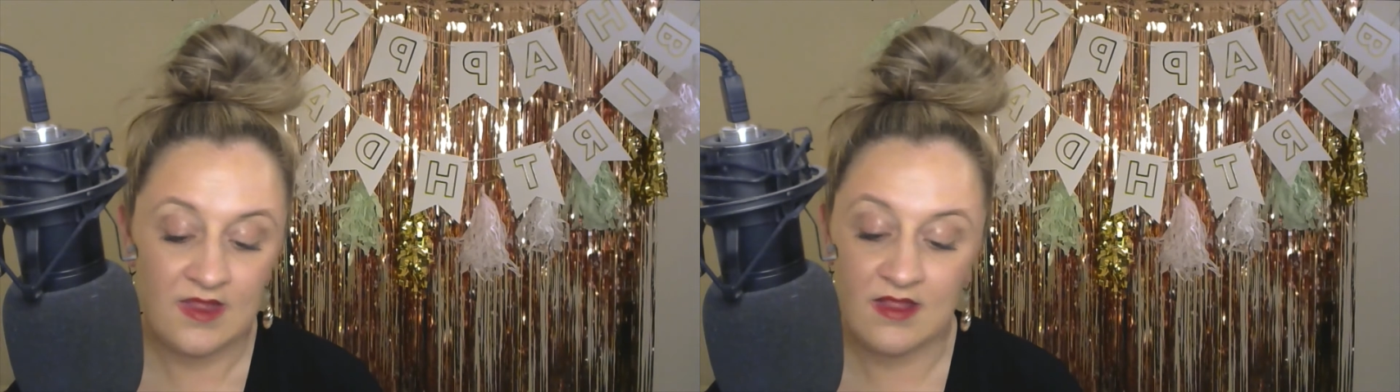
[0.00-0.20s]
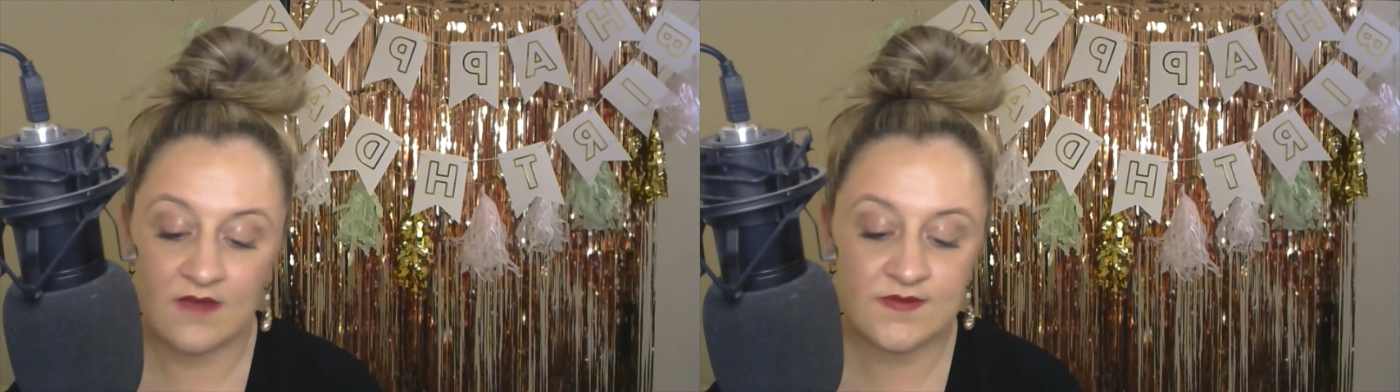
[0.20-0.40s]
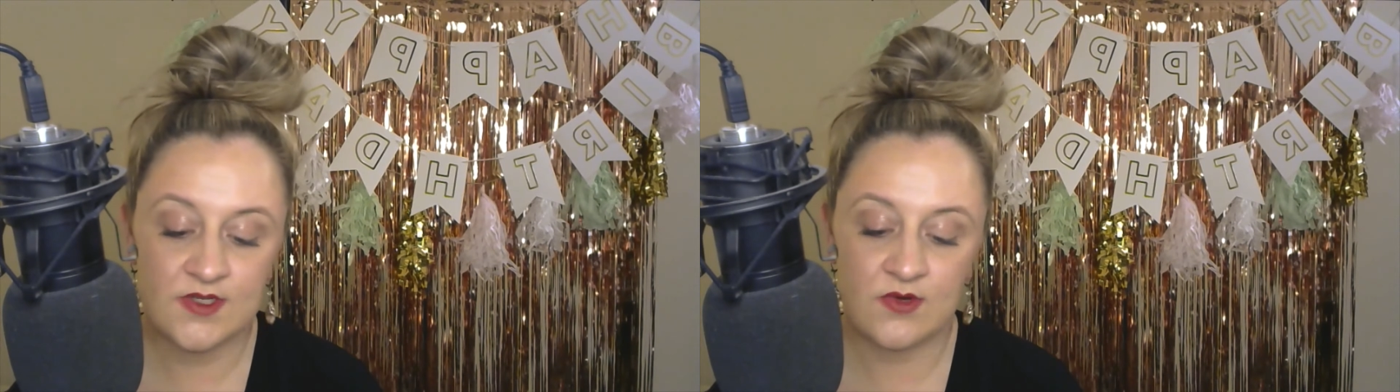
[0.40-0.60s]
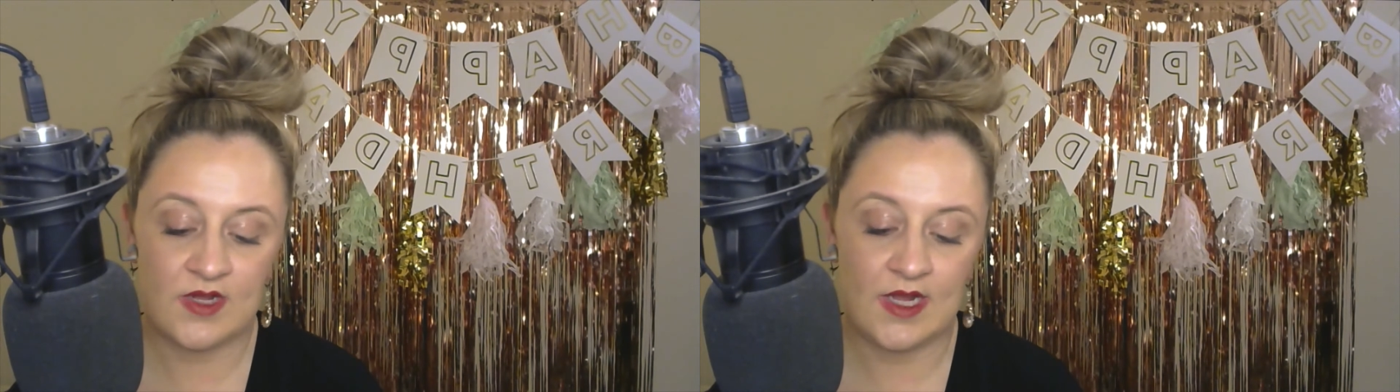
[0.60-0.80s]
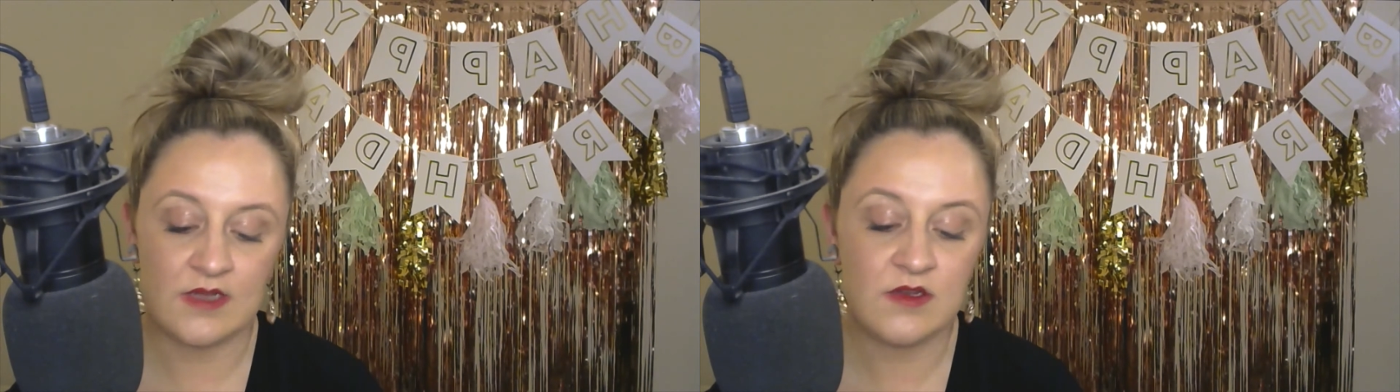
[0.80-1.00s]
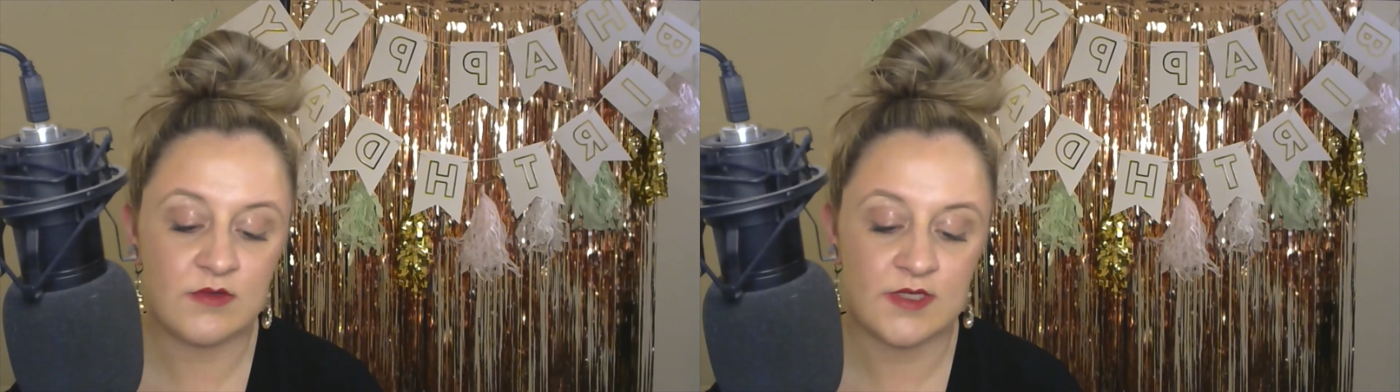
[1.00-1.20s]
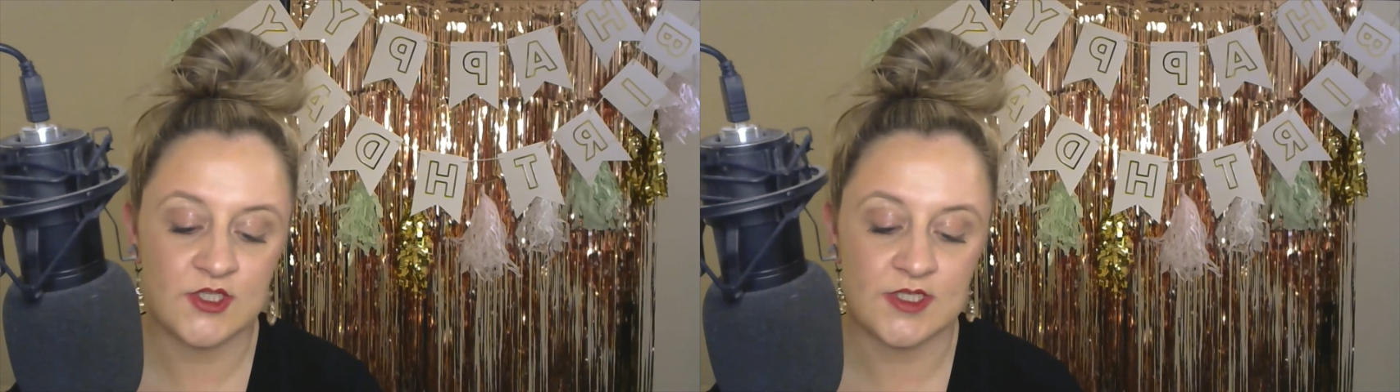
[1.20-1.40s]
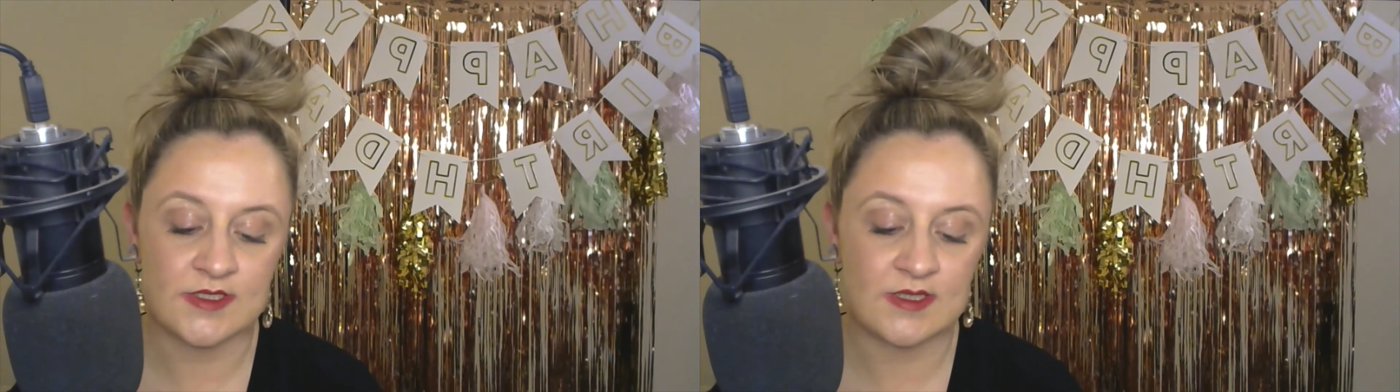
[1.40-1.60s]
loved to create new
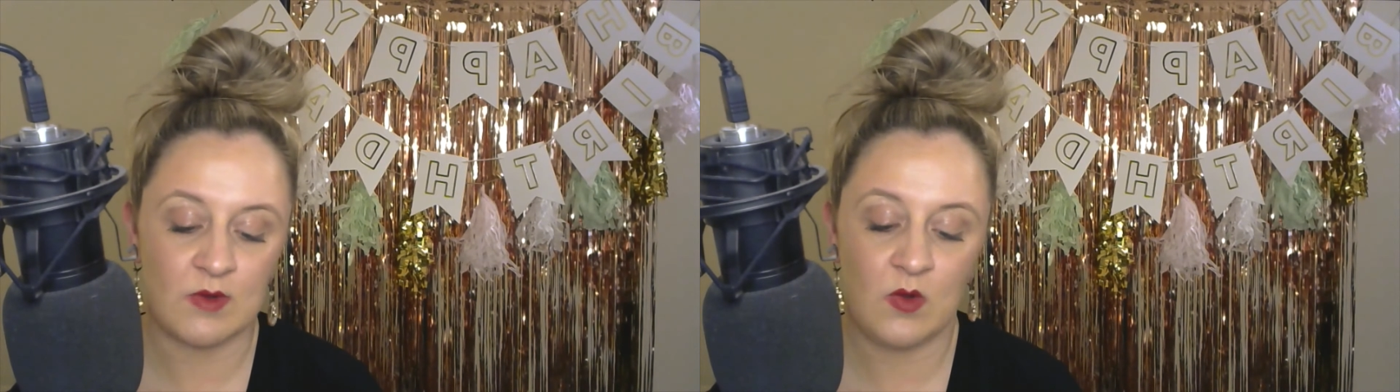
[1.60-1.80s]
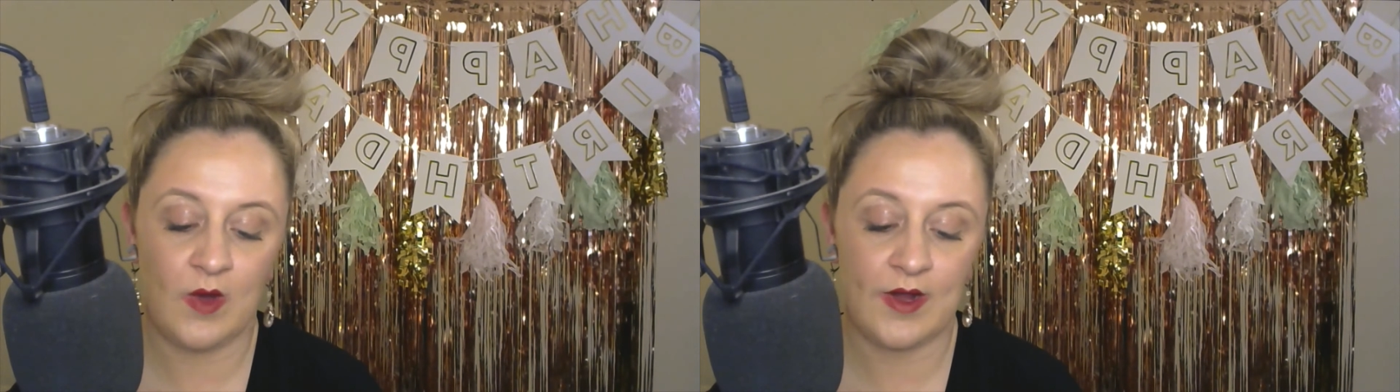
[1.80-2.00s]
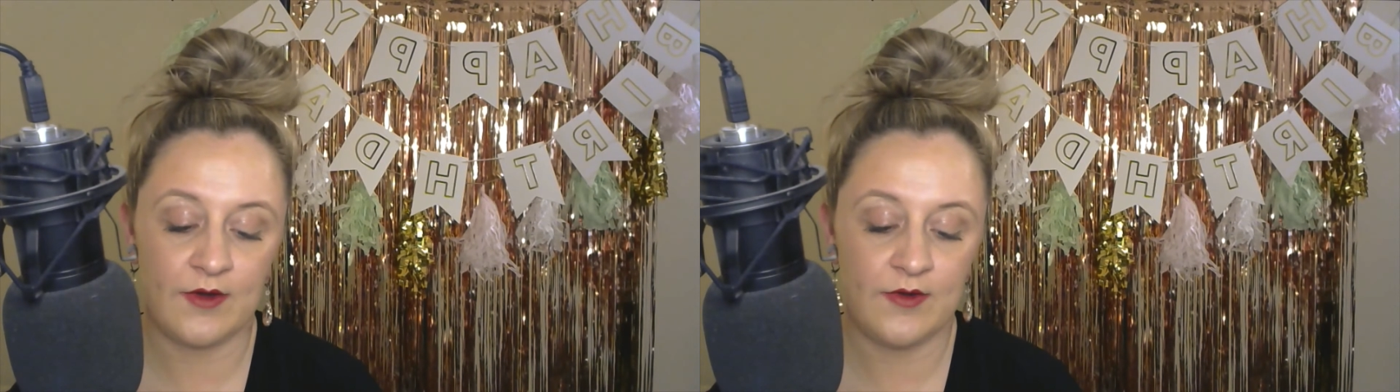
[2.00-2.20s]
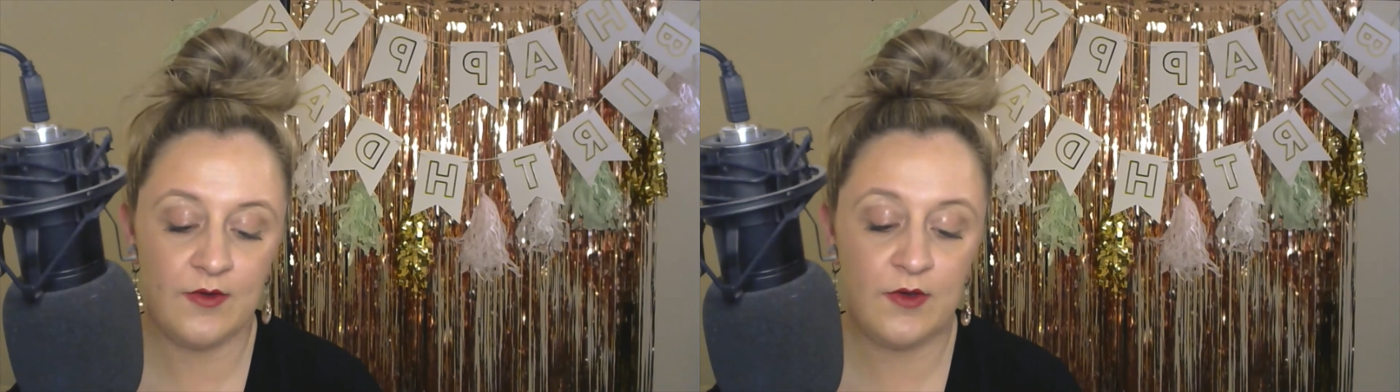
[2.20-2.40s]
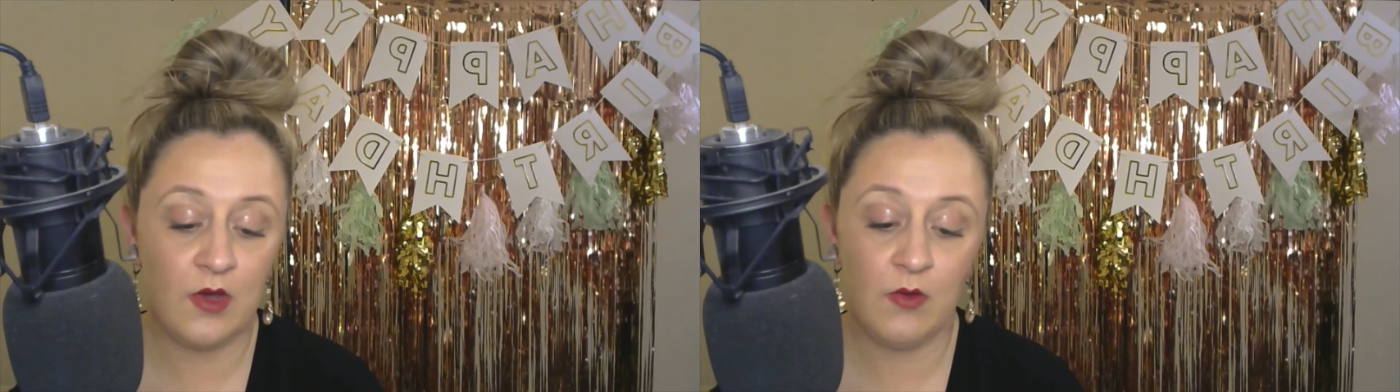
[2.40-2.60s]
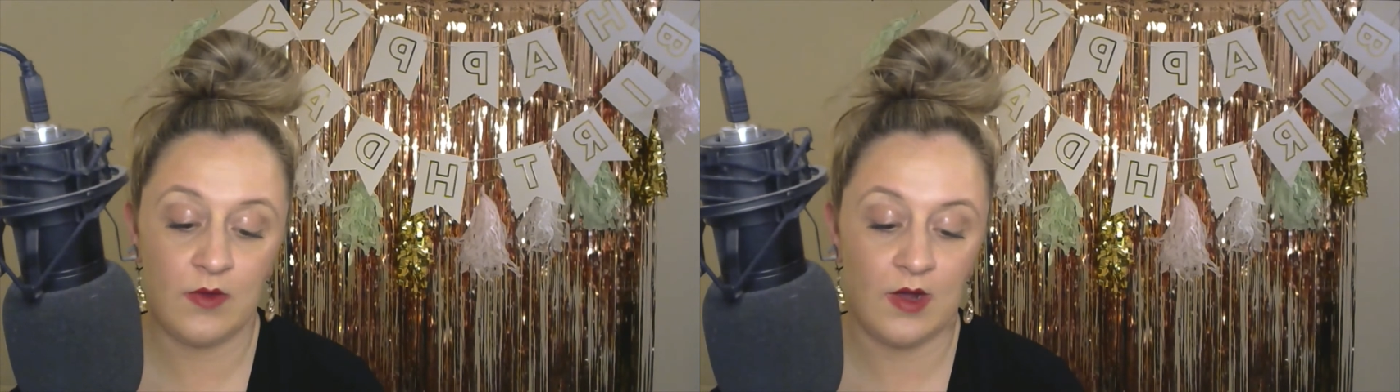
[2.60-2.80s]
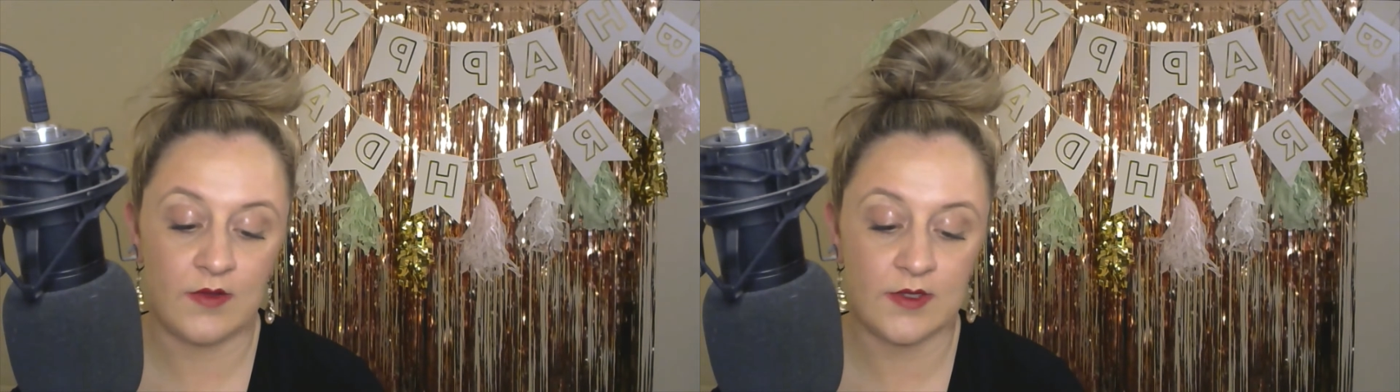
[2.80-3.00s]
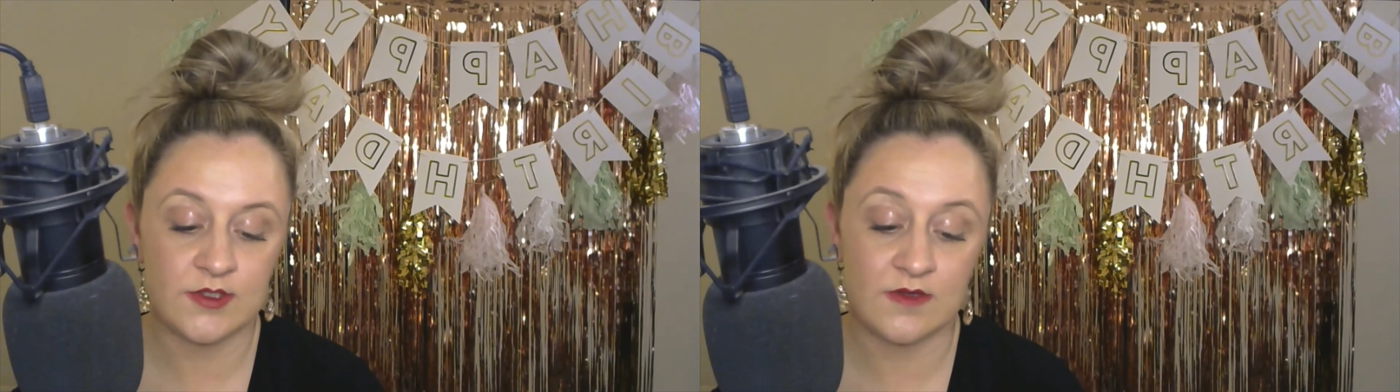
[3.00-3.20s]
dishes that required no
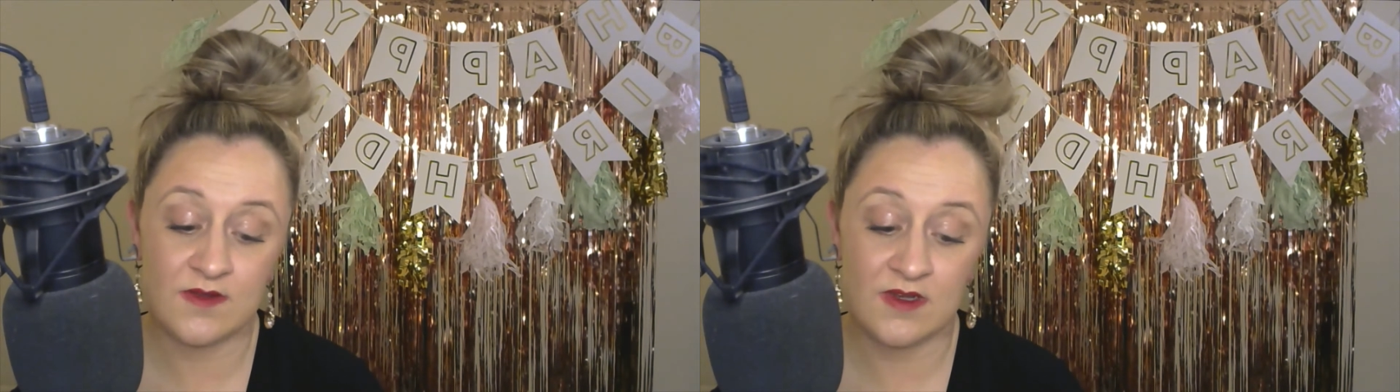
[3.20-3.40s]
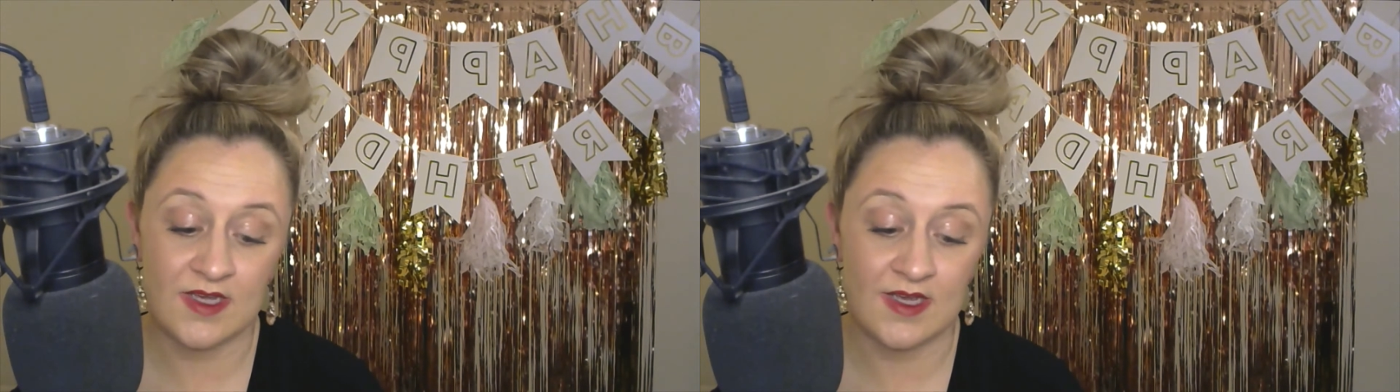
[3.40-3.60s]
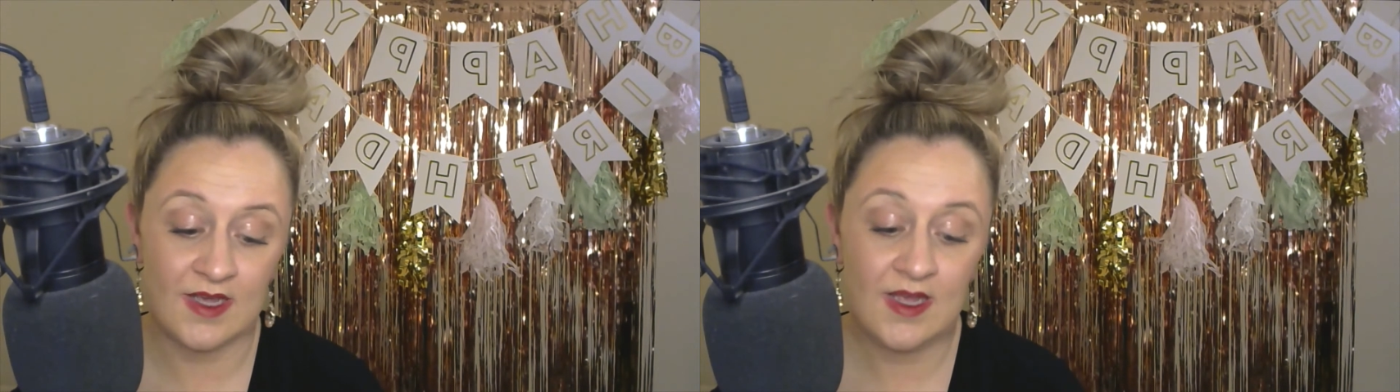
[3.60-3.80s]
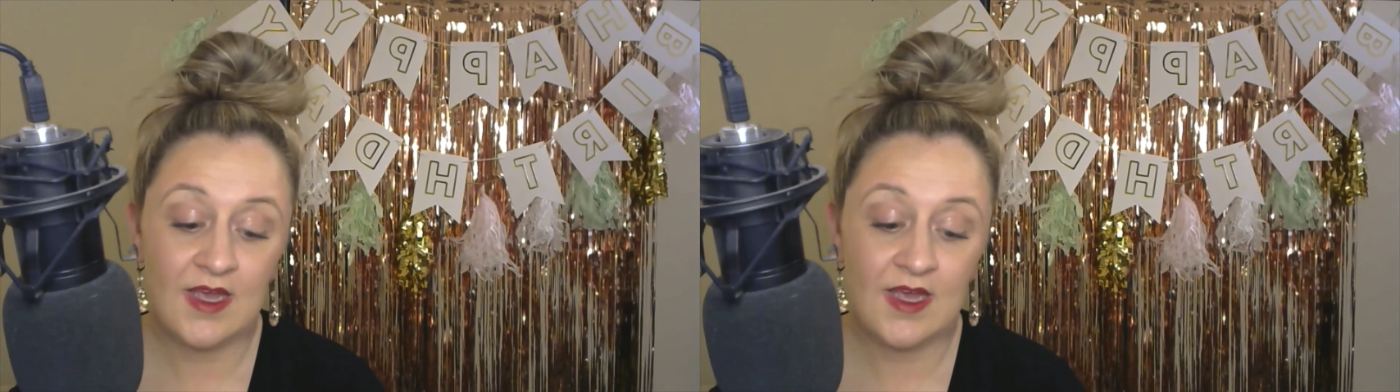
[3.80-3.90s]
knowledge of cooking,